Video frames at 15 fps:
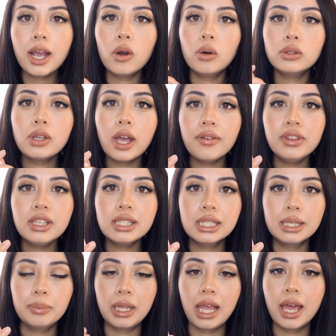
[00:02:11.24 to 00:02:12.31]
I also have this
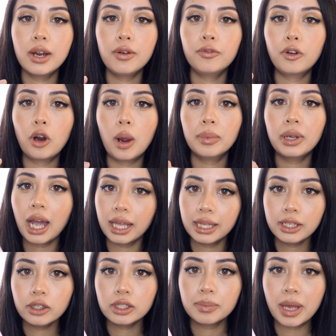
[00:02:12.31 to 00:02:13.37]
lip liner from
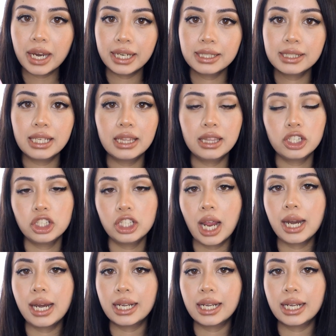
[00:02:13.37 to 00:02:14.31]
Kylie Cosmetics in the shade